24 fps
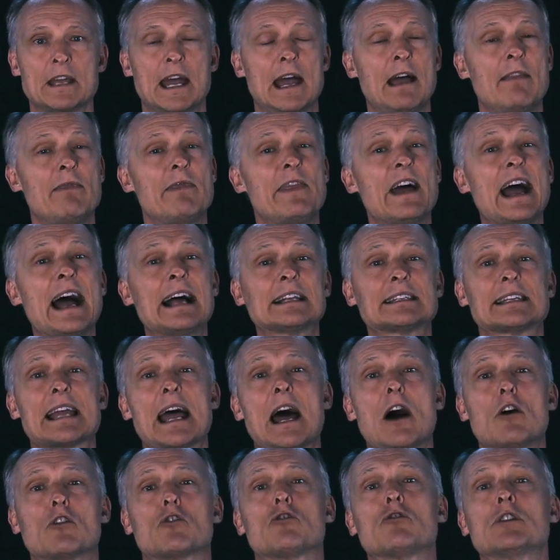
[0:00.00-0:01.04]
And that's
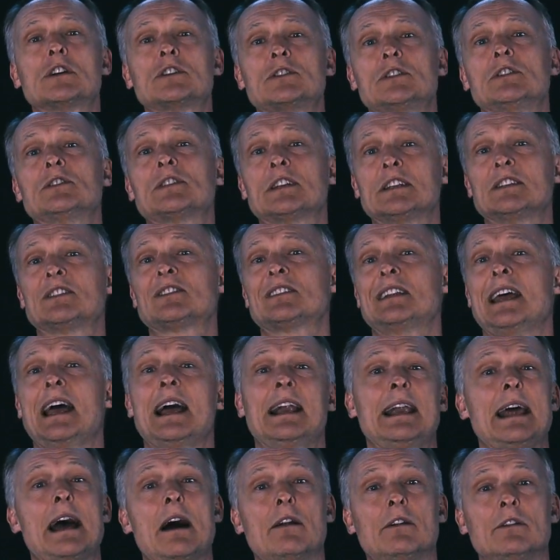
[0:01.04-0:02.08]
how Christians can
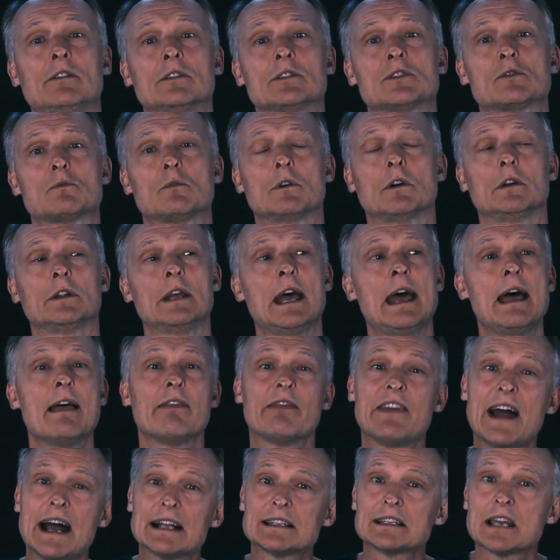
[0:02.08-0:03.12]
stand out in this world.
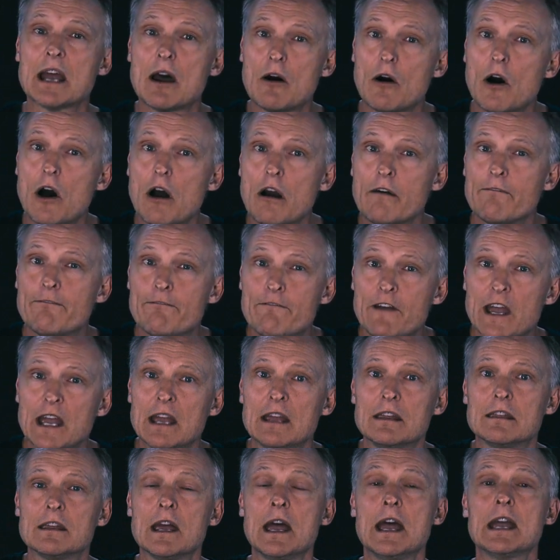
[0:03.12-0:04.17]
That's how our
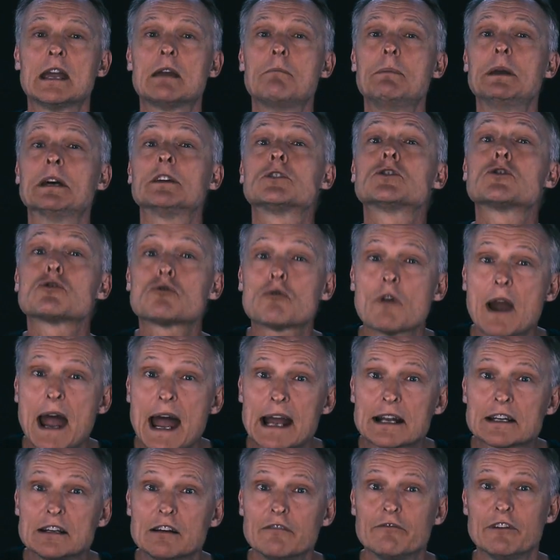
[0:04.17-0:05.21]
faith can be
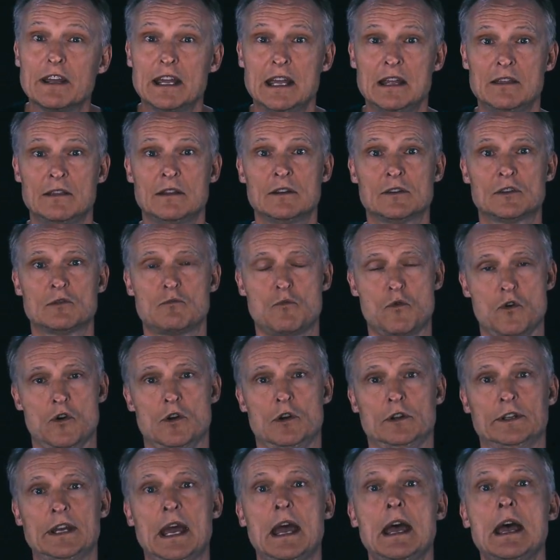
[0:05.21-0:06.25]
attractive in this
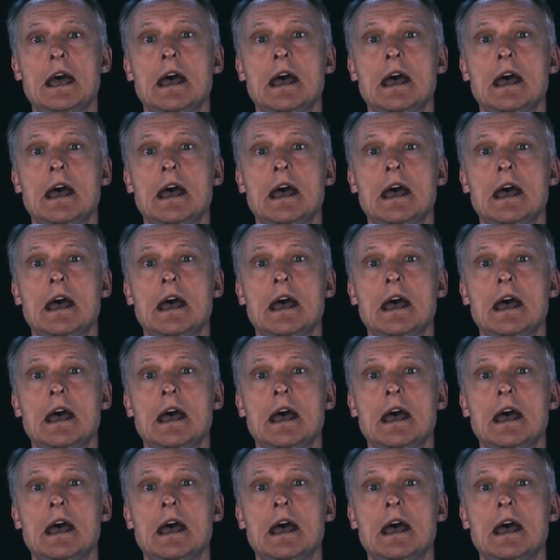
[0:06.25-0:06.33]
world.